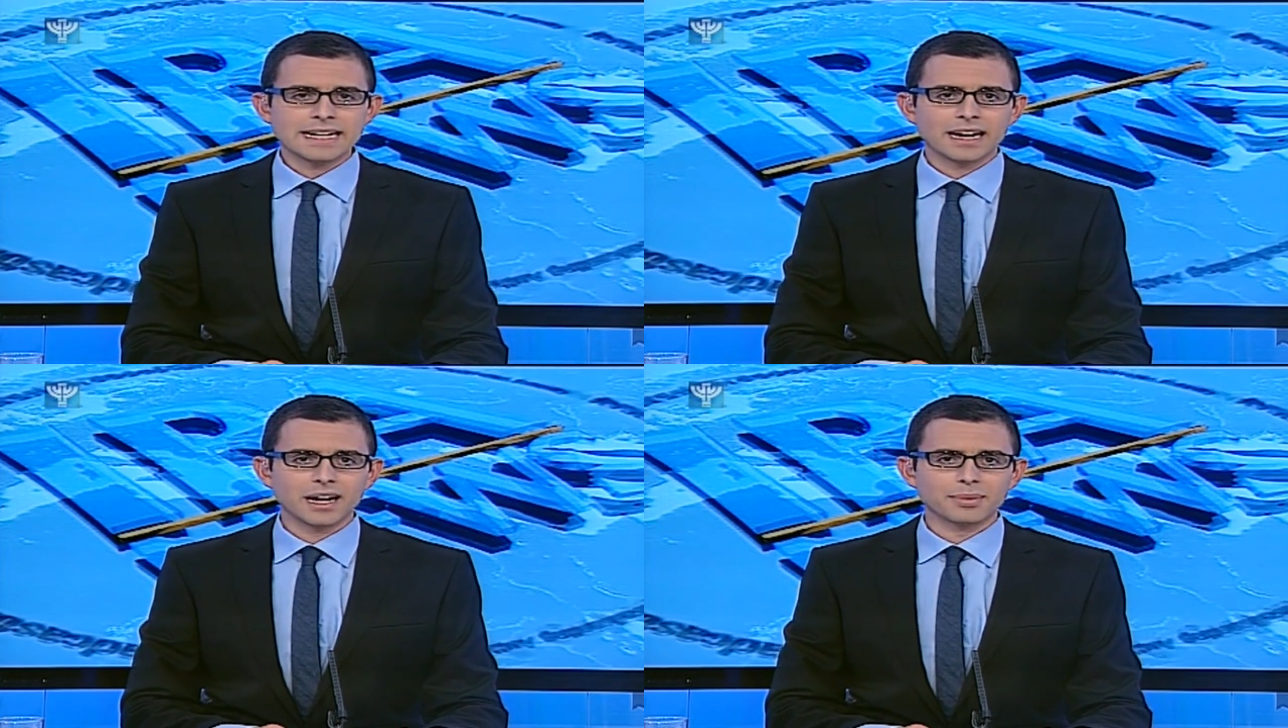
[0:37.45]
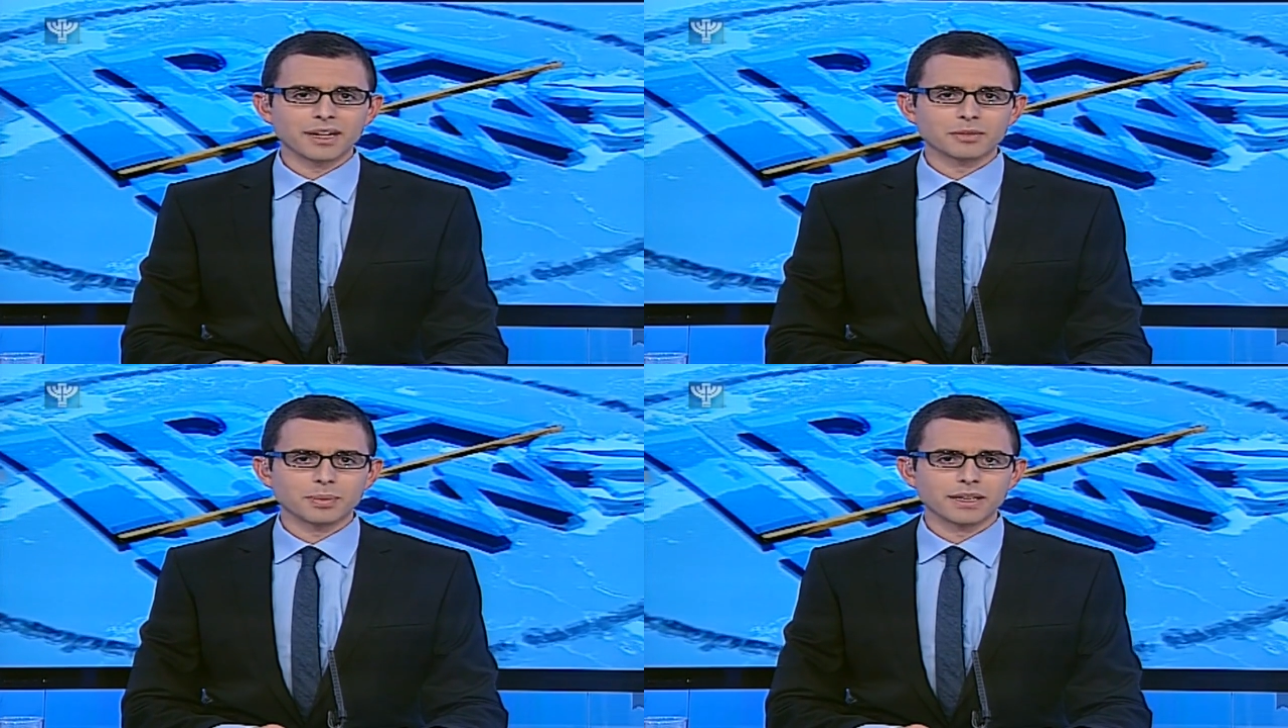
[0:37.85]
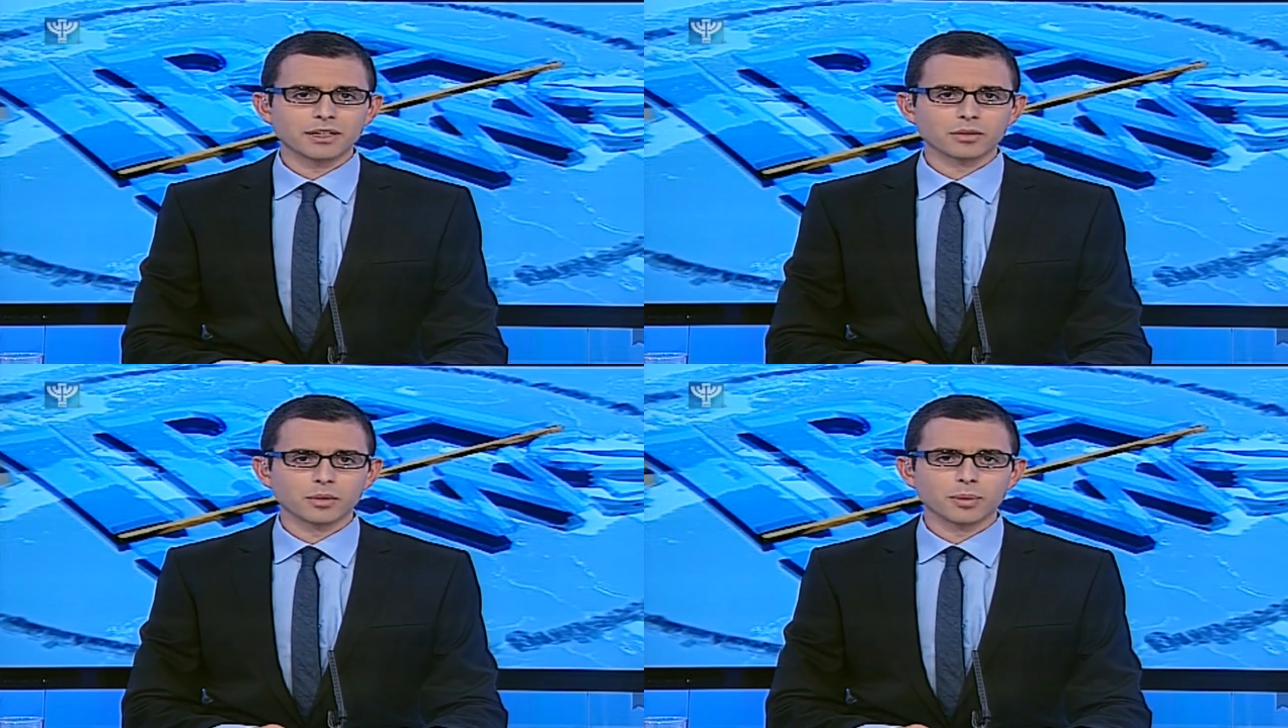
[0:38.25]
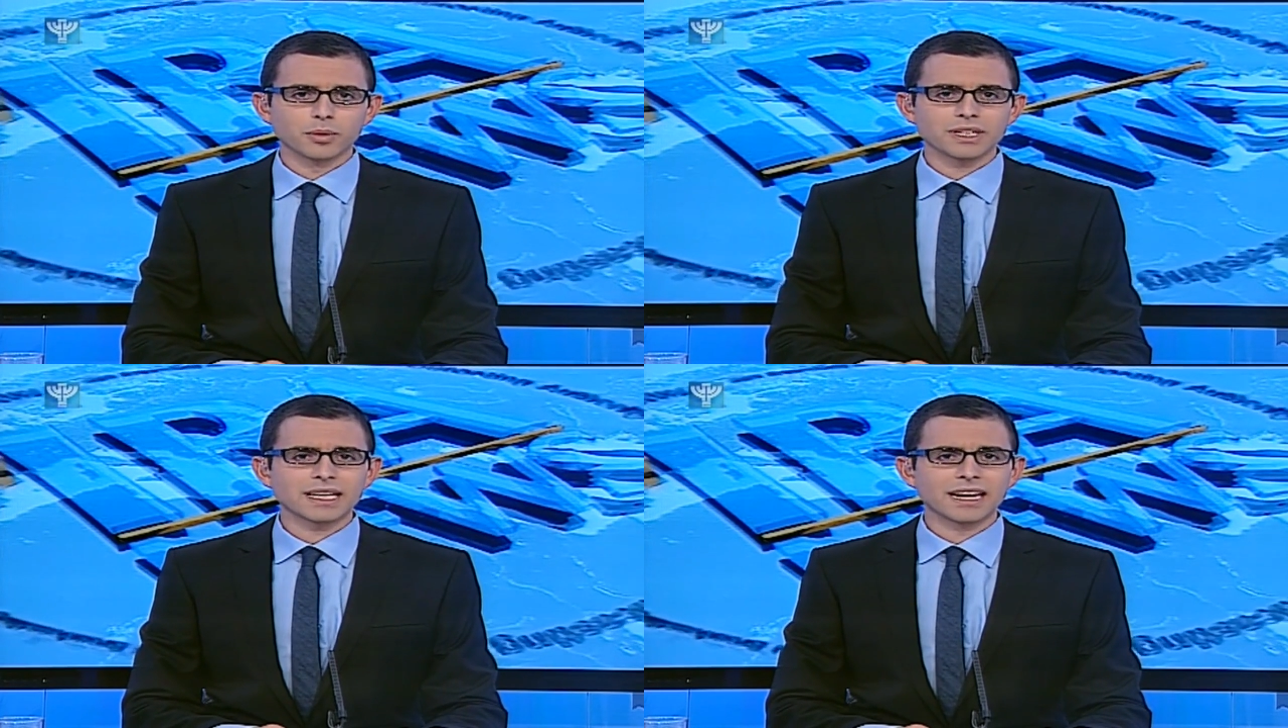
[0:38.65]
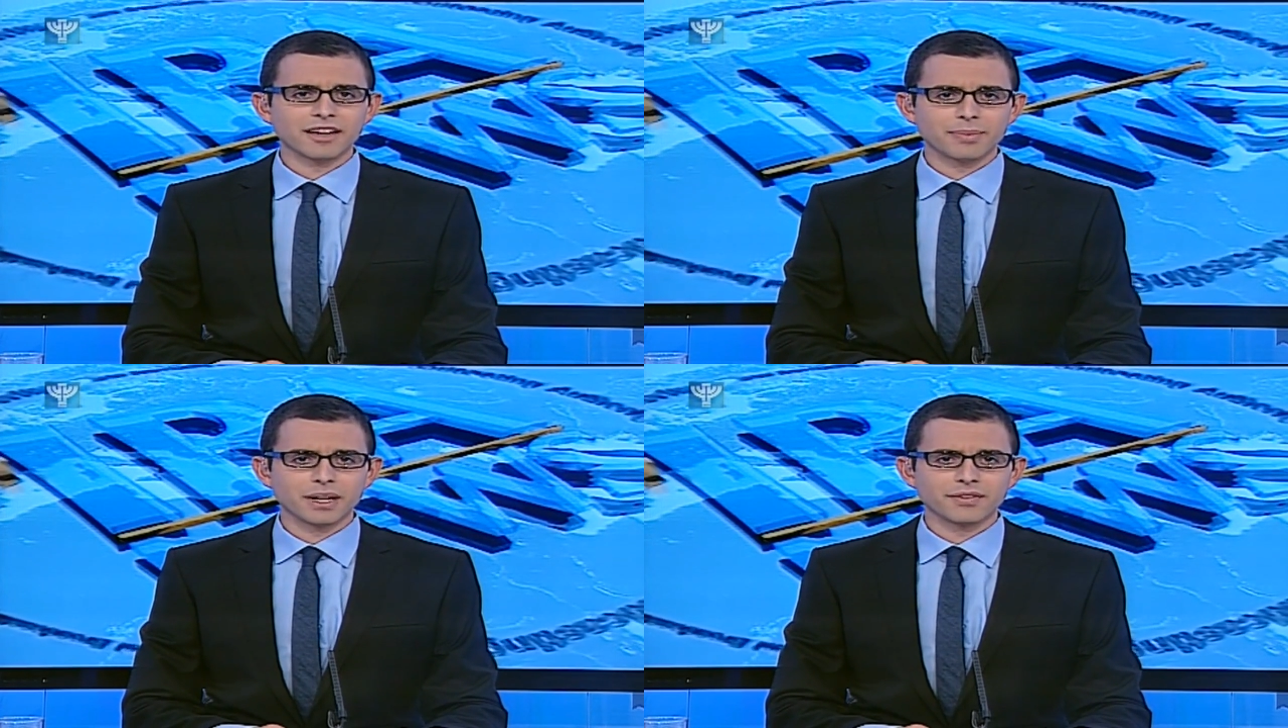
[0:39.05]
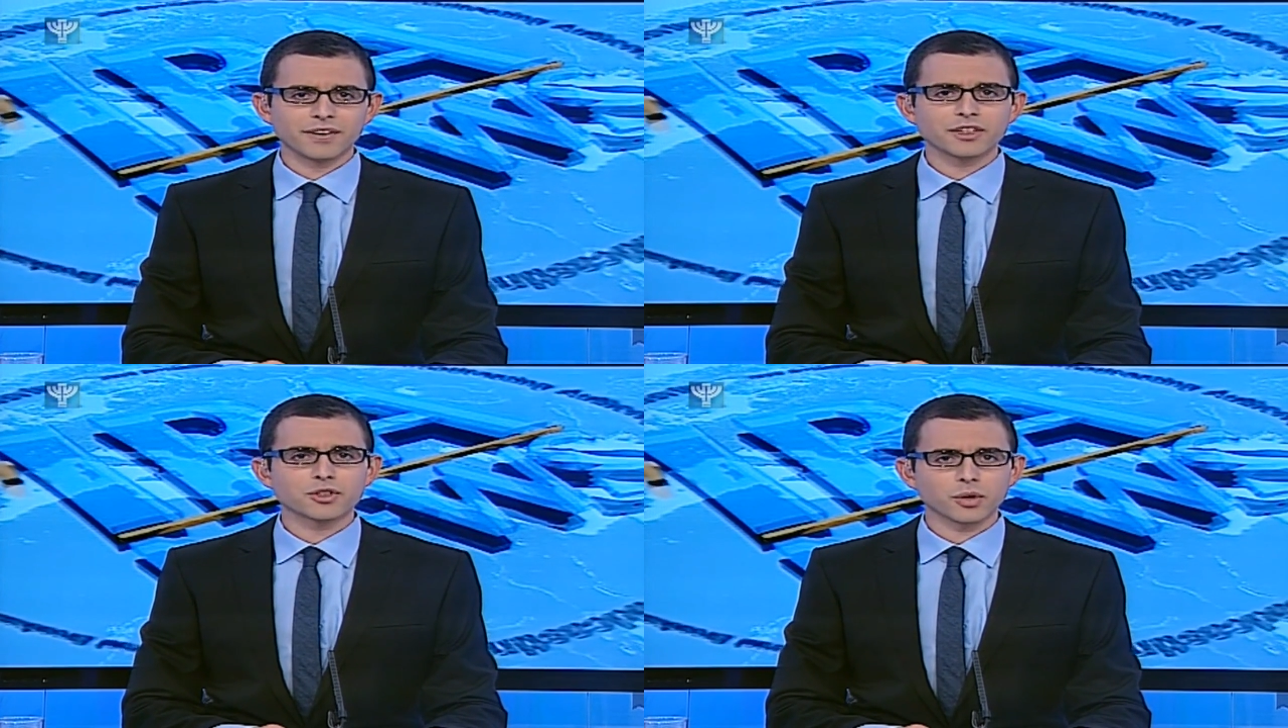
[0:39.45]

IBA's political reporter Kalev Ben-David